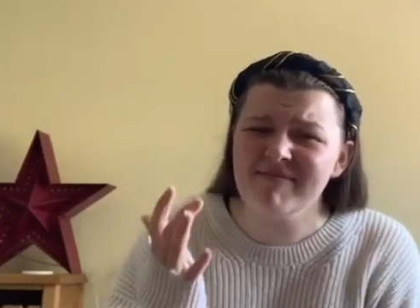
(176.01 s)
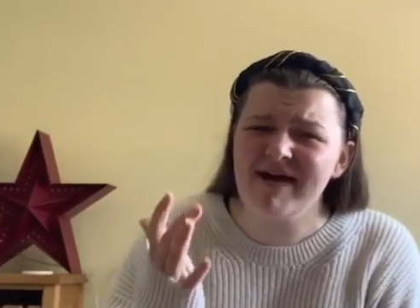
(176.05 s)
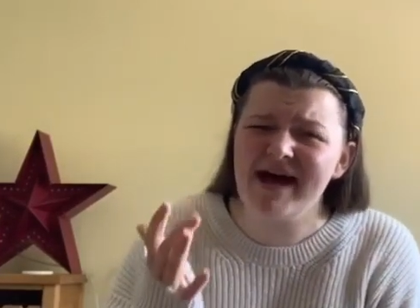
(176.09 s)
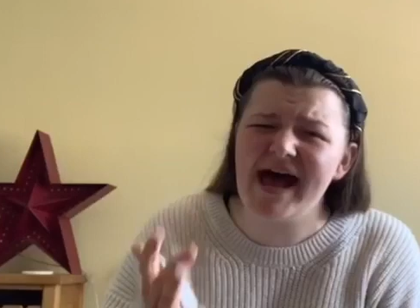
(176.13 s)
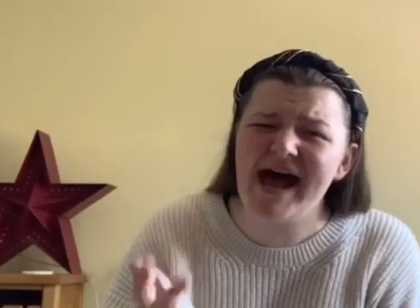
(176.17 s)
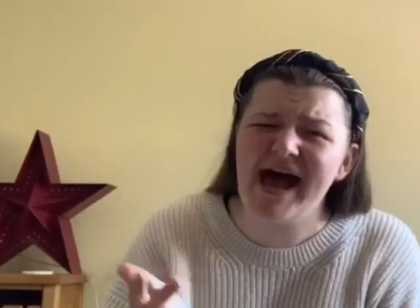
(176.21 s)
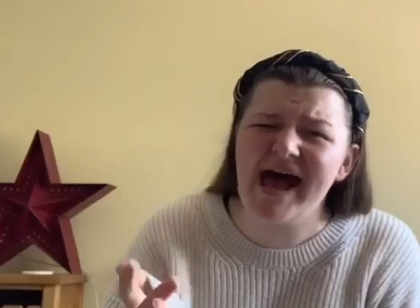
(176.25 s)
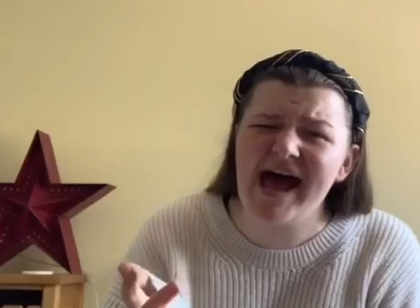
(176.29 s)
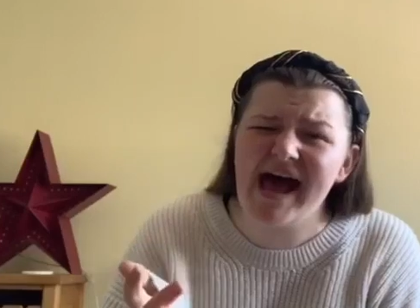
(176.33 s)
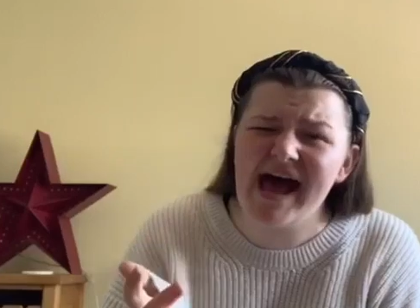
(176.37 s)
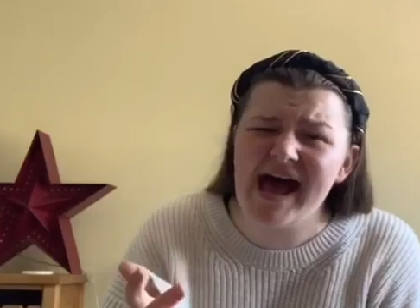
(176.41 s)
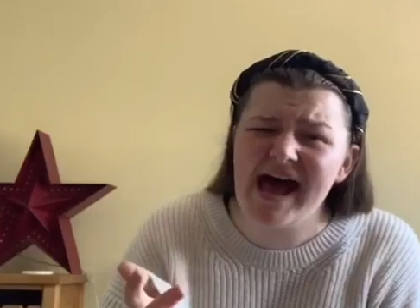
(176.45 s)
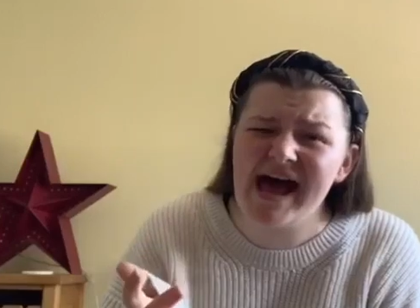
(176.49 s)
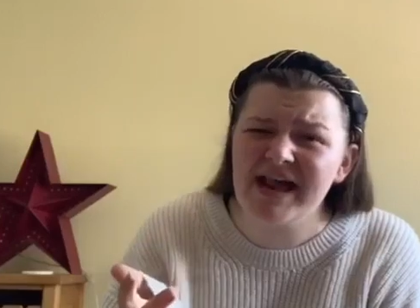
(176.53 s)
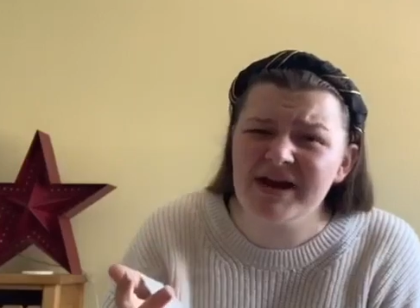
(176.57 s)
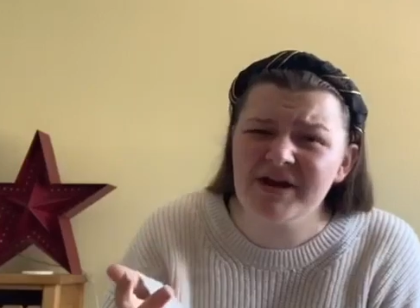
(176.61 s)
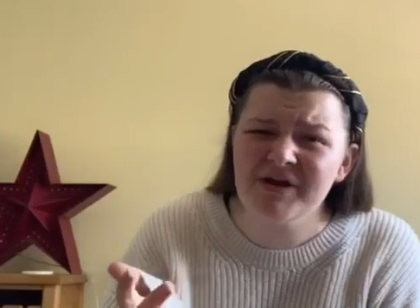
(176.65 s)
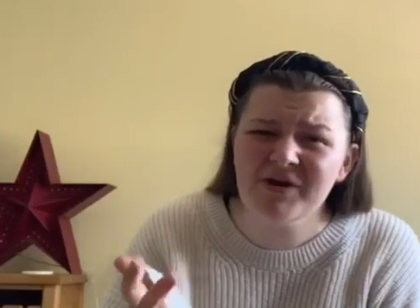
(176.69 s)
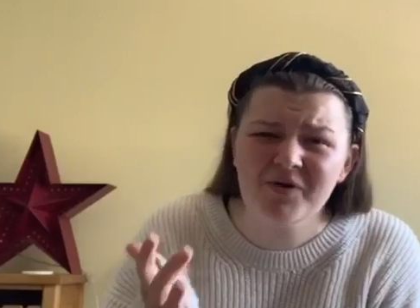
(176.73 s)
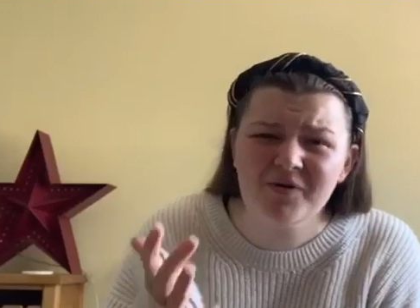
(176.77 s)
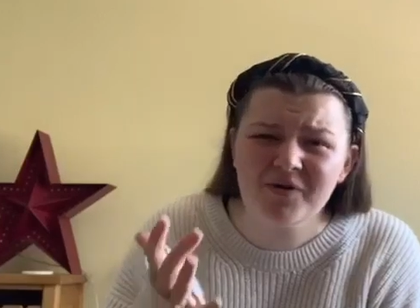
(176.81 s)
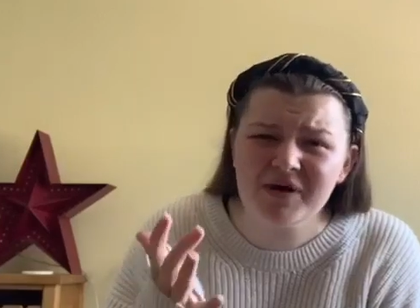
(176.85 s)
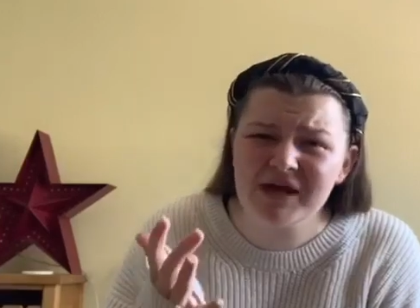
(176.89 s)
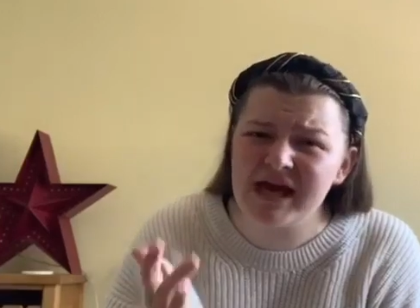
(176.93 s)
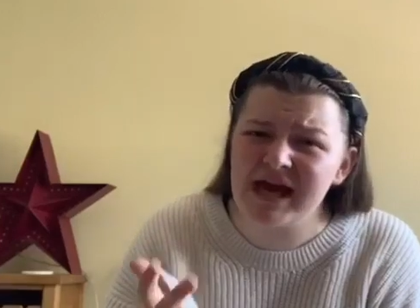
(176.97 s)
man
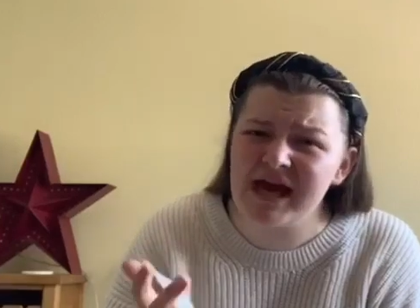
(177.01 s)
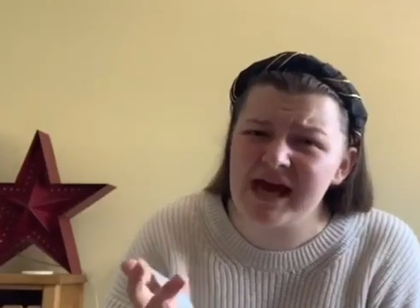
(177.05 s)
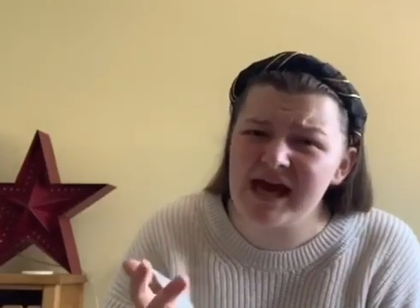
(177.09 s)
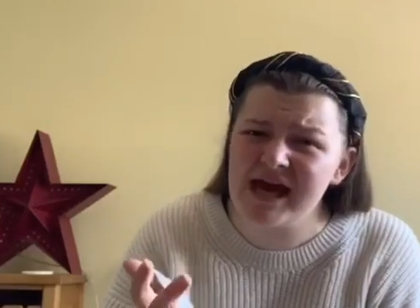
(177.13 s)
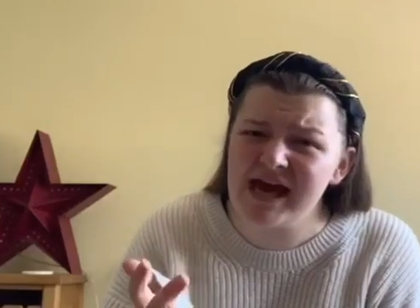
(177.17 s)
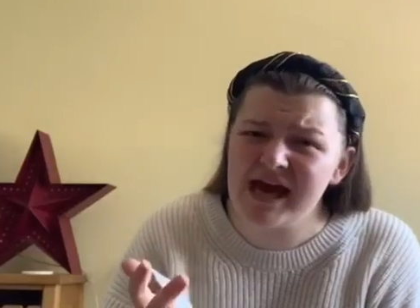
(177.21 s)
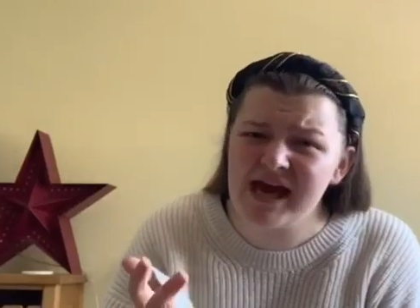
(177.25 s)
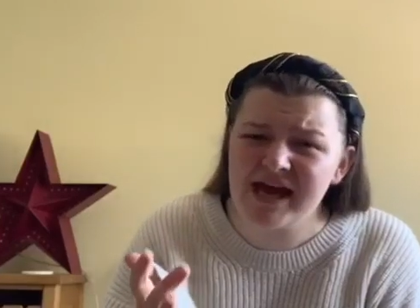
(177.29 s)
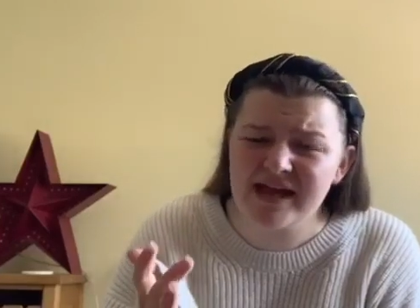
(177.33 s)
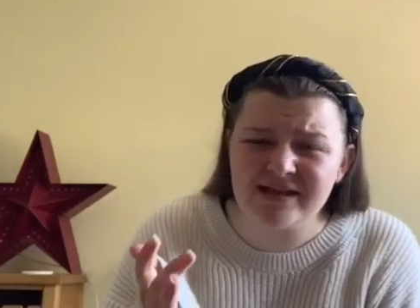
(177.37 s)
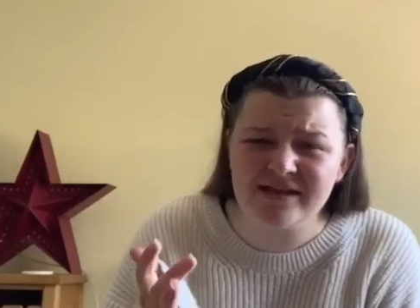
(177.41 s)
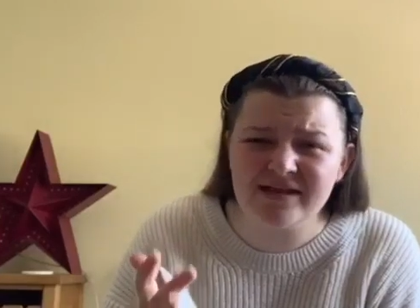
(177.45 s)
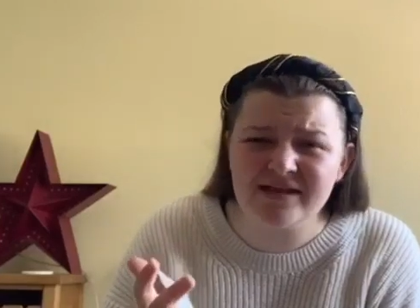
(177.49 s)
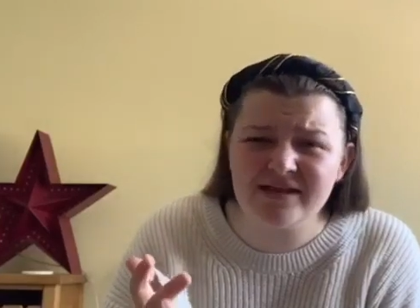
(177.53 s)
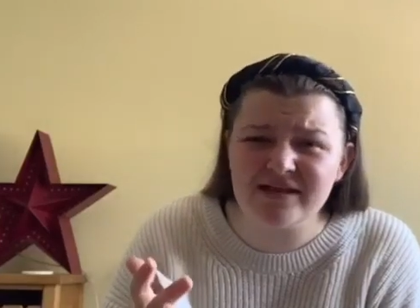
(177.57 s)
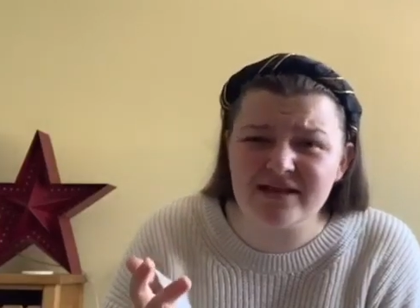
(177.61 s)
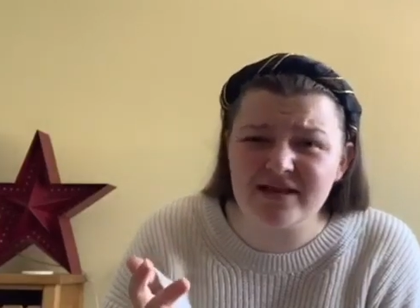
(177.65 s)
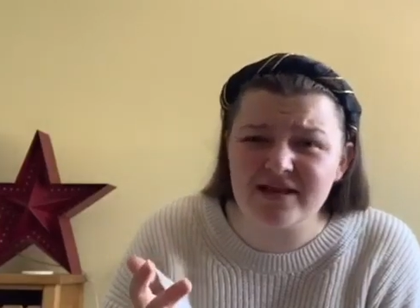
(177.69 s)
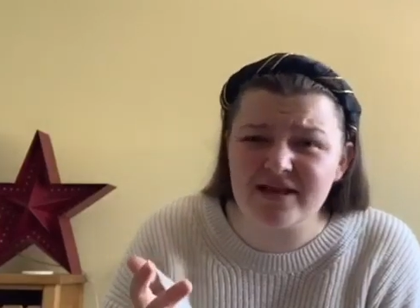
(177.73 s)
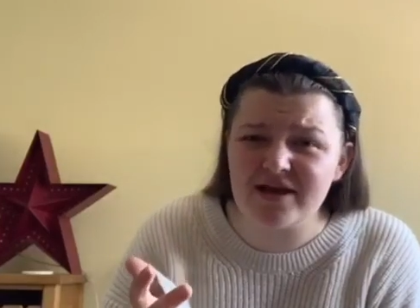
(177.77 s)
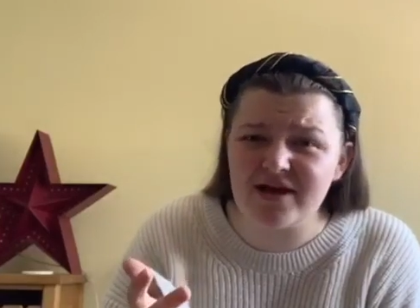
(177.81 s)
who can